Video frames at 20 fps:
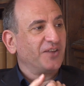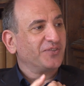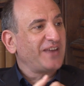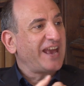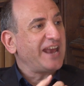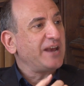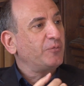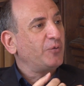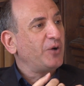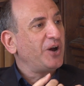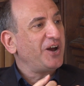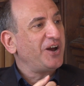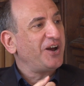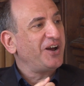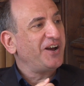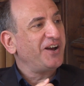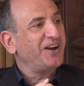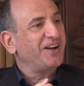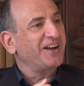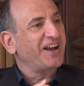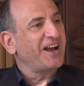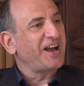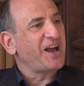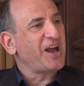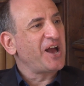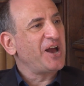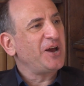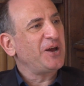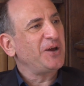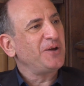They were,
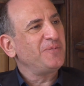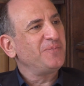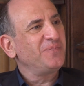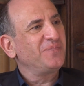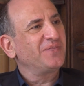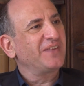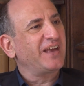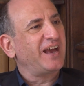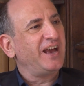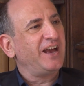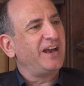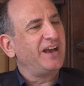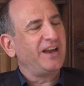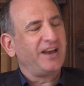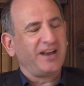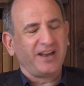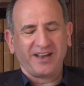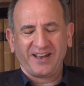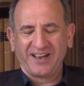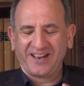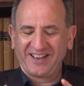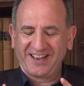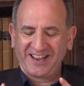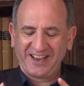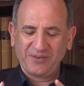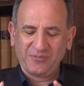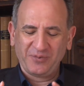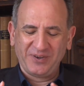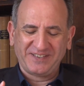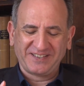um, uh,
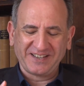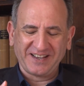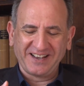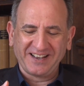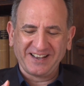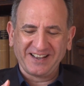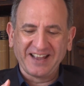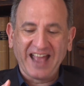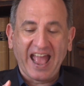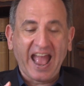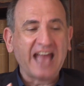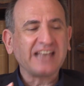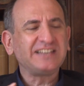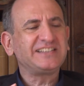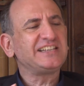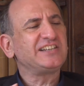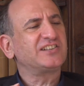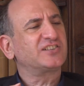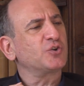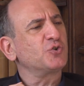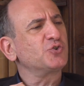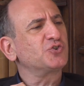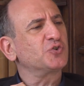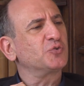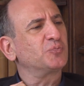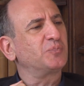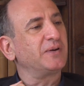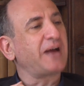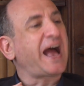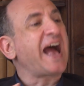it was uh,
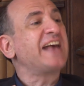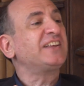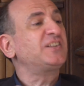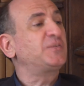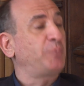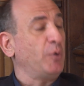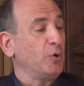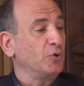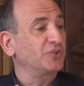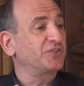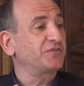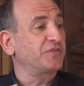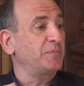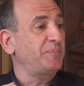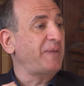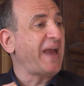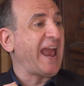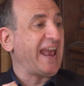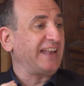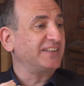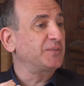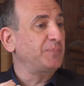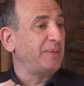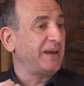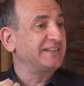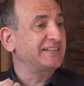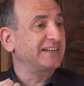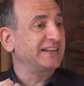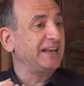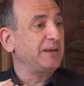anti-social ASBOs for pets,
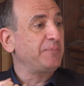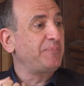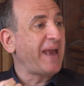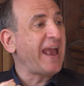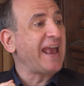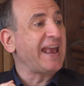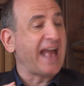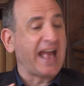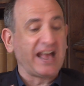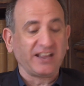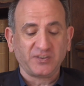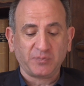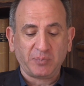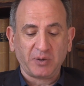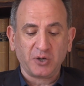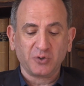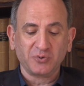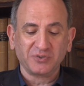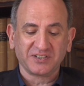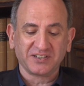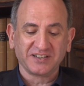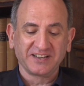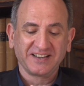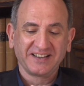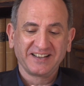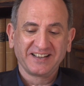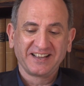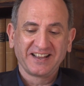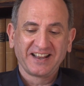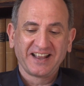basically, pet ASBOs.
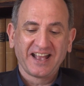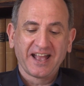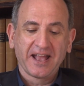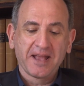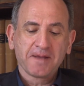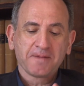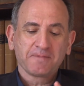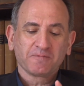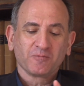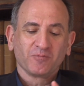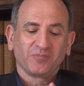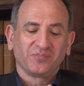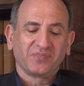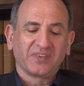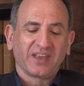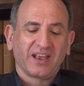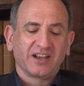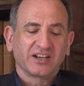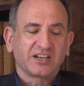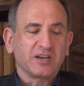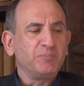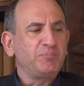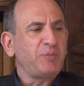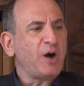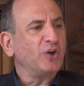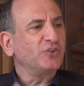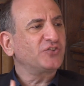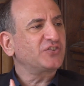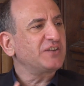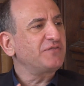
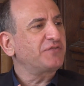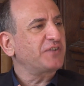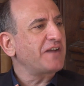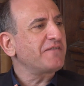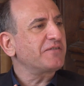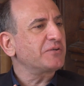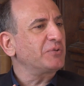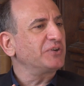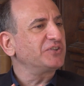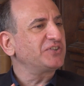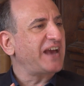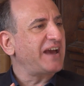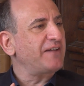Compulsory for everyone to